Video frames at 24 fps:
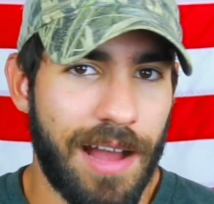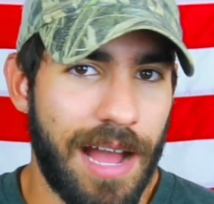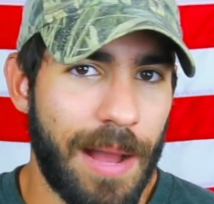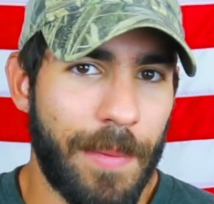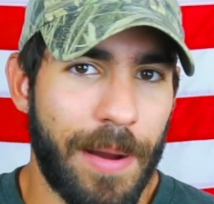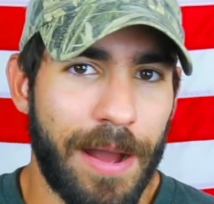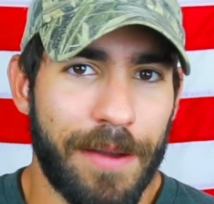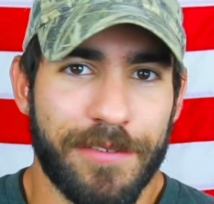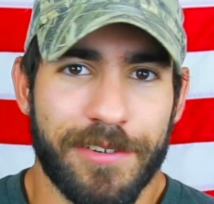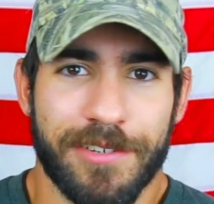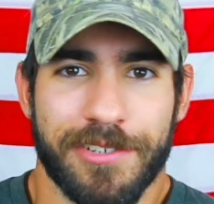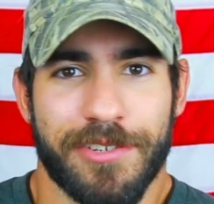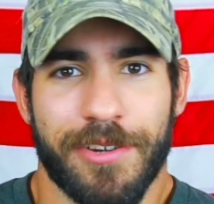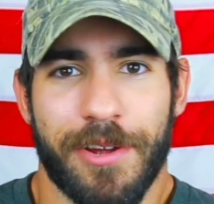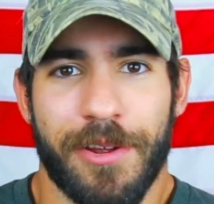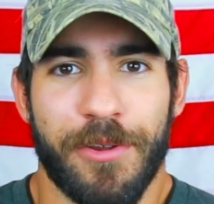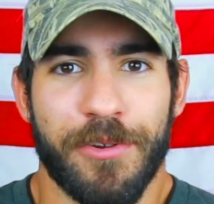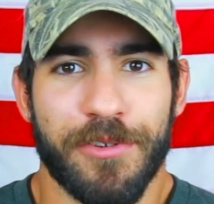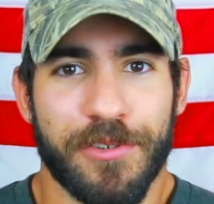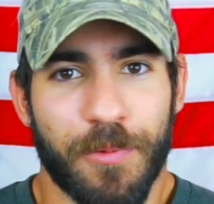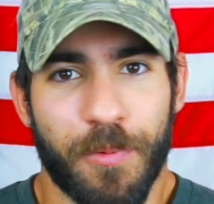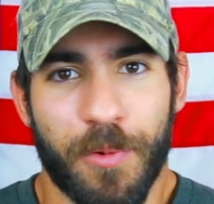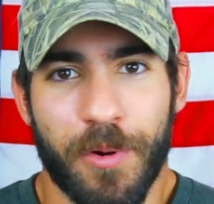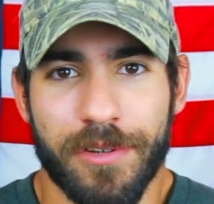I might have to start
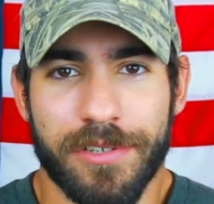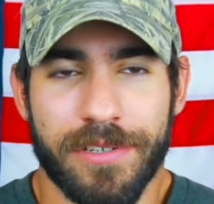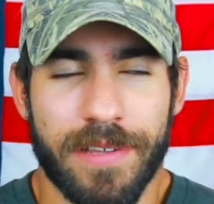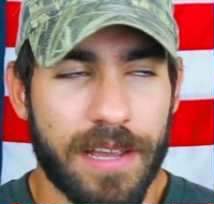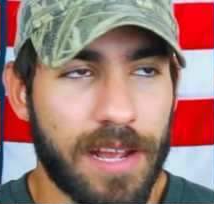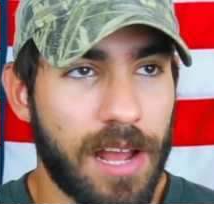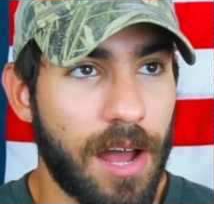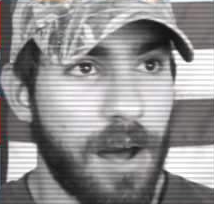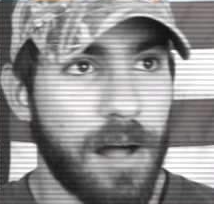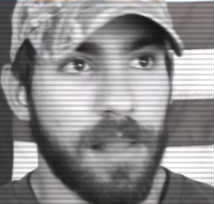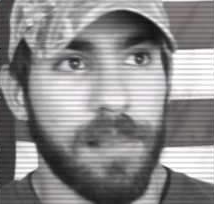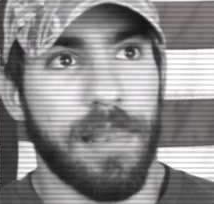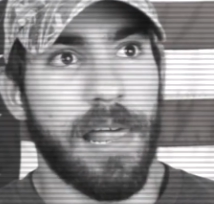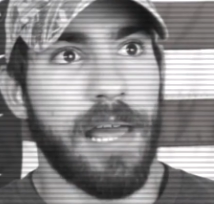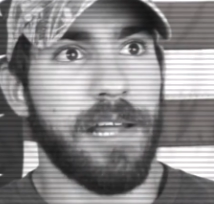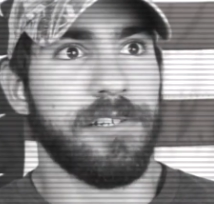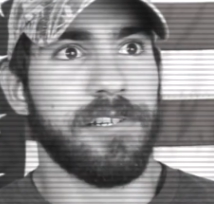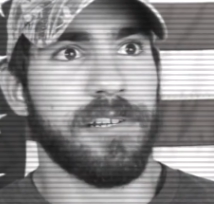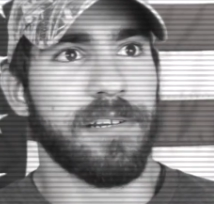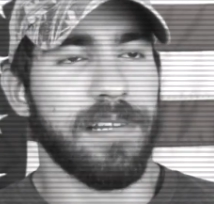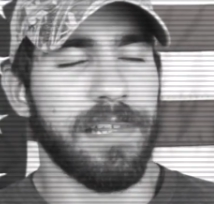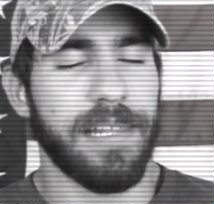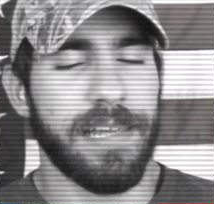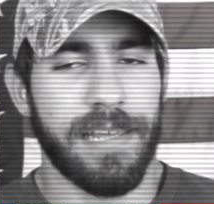using words like
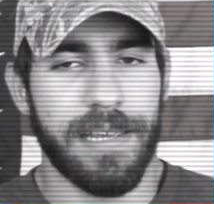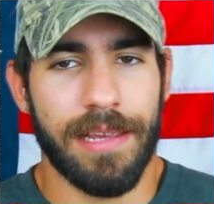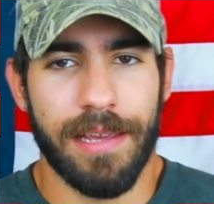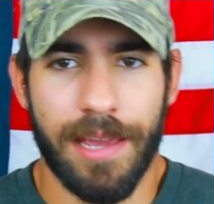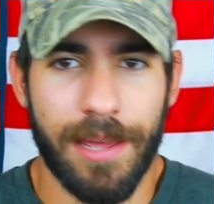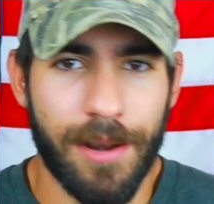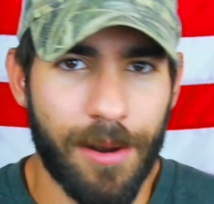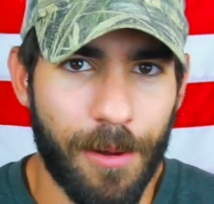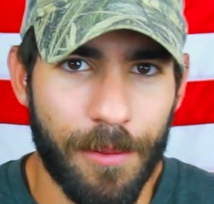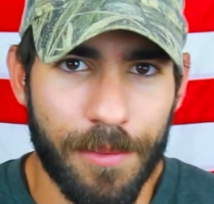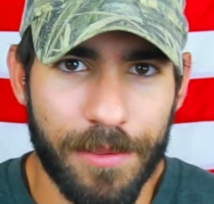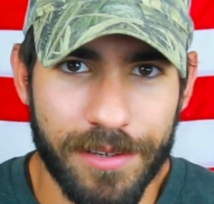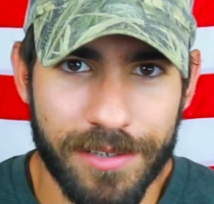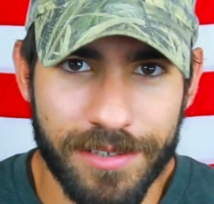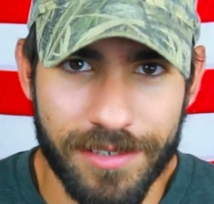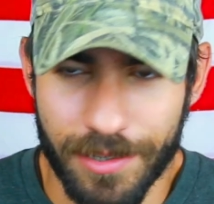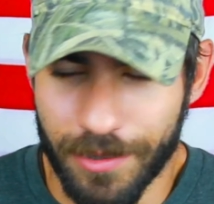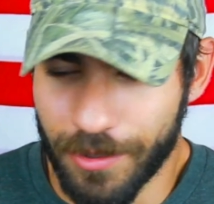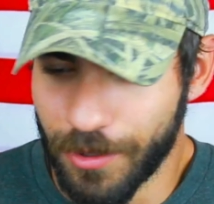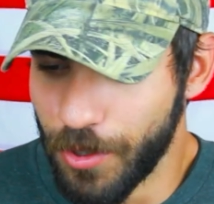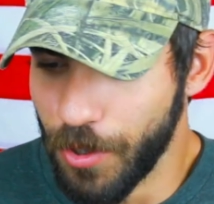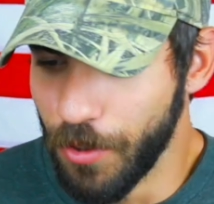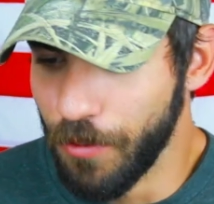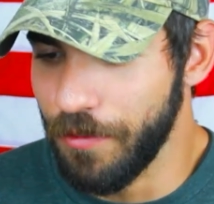allegedly and all this
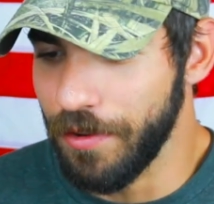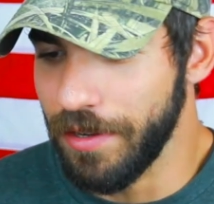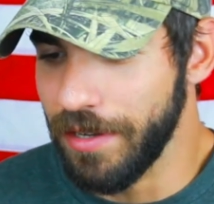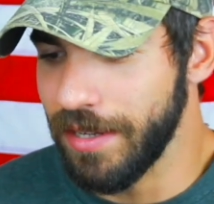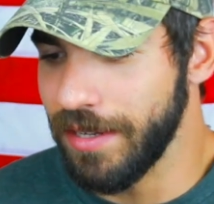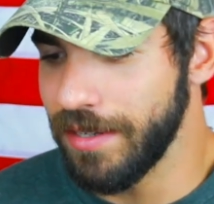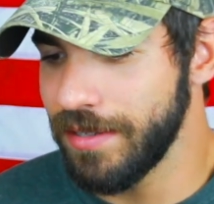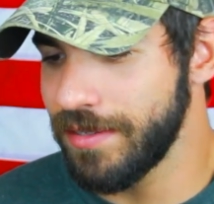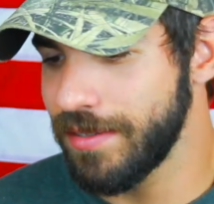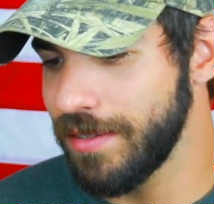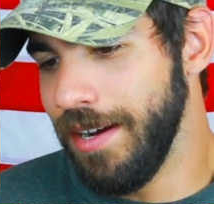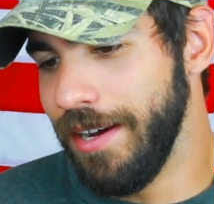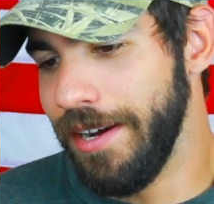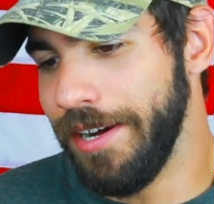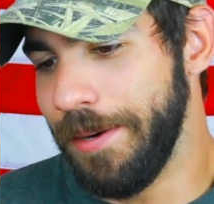goofiness.